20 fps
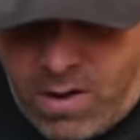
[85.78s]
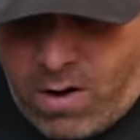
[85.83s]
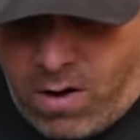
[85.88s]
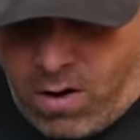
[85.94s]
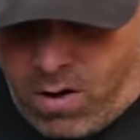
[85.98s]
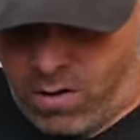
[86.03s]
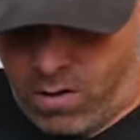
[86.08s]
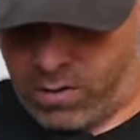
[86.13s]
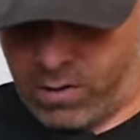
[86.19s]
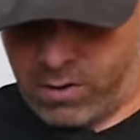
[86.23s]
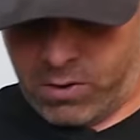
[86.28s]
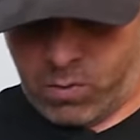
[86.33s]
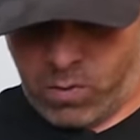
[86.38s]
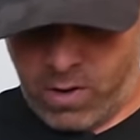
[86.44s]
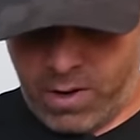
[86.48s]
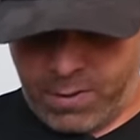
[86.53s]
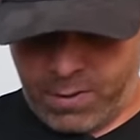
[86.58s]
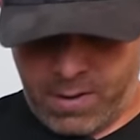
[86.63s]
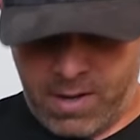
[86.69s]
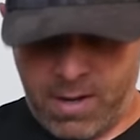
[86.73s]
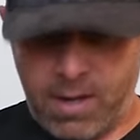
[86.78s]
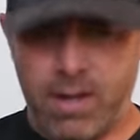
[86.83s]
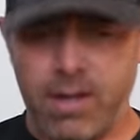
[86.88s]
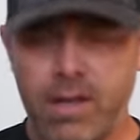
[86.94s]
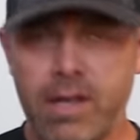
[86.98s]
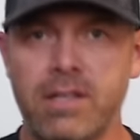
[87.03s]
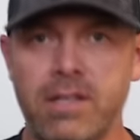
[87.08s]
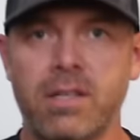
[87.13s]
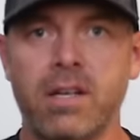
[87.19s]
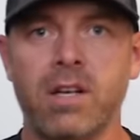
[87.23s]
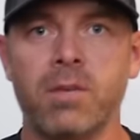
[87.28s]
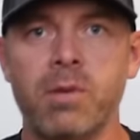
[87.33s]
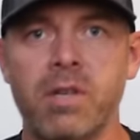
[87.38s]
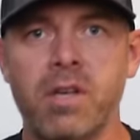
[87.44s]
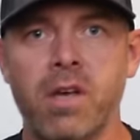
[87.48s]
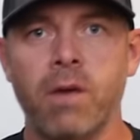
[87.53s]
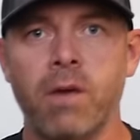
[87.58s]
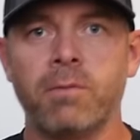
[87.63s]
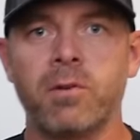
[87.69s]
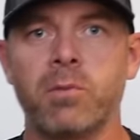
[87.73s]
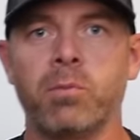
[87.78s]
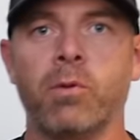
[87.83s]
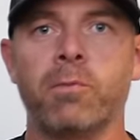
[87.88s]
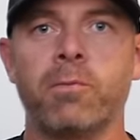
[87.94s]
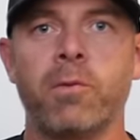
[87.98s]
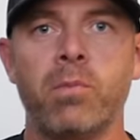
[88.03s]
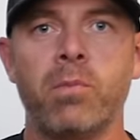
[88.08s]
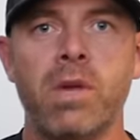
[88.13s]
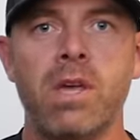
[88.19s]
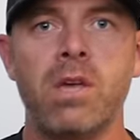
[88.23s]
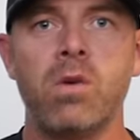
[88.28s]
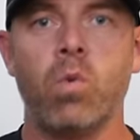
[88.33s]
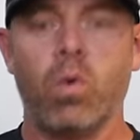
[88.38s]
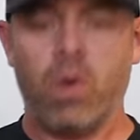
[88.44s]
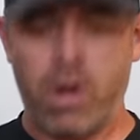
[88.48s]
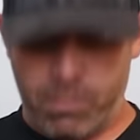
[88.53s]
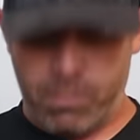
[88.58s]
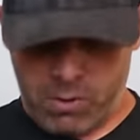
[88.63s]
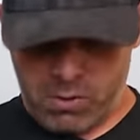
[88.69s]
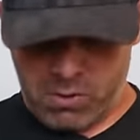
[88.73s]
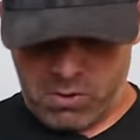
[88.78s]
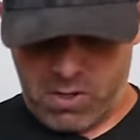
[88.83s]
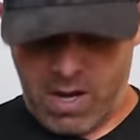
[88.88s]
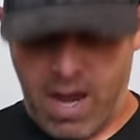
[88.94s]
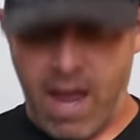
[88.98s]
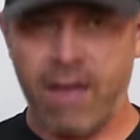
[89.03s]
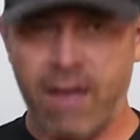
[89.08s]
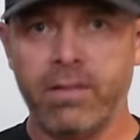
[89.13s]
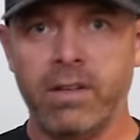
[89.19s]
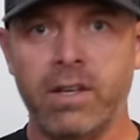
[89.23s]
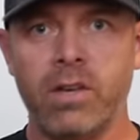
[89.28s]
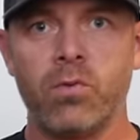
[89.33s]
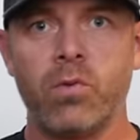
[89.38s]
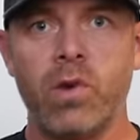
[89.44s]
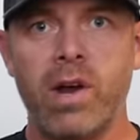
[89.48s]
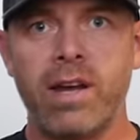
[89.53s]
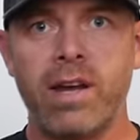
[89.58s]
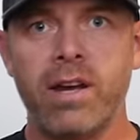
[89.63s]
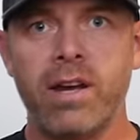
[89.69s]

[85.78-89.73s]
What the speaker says: harness where I think it's gonna be comfortable for me, where I'm used to having it right